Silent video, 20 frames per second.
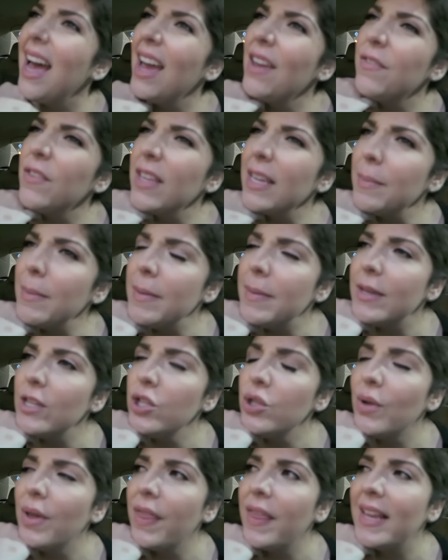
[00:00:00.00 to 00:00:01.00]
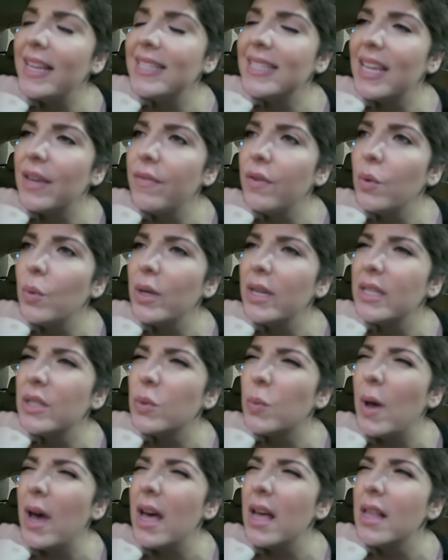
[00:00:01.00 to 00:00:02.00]
I feel like maybe I should do a Thanksgiving one
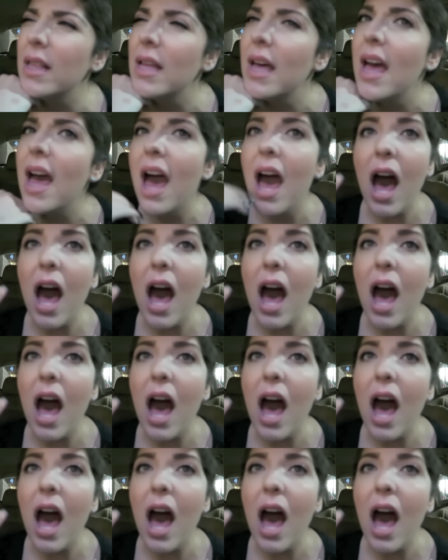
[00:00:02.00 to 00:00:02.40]
as well.